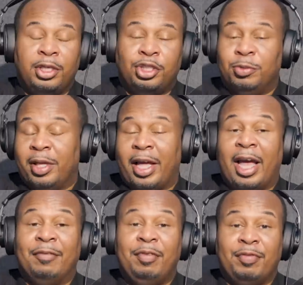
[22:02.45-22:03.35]
issue. They
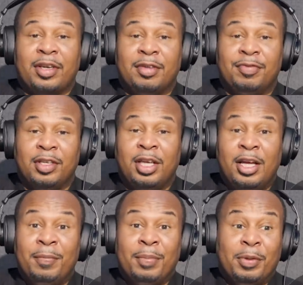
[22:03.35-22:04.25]
have effectively
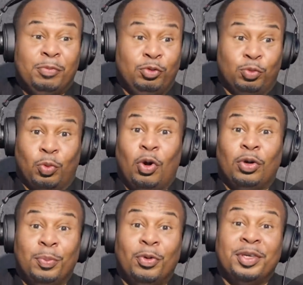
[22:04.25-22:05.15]

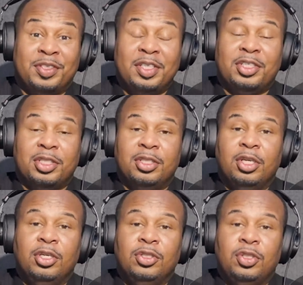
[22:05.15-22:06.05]
drawn more attention
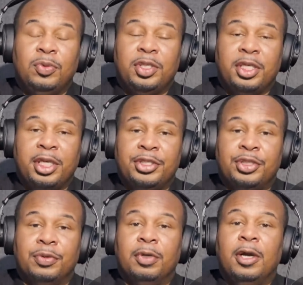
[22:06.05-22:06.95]
to the
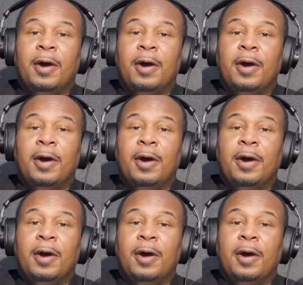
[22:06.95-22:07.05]
issue.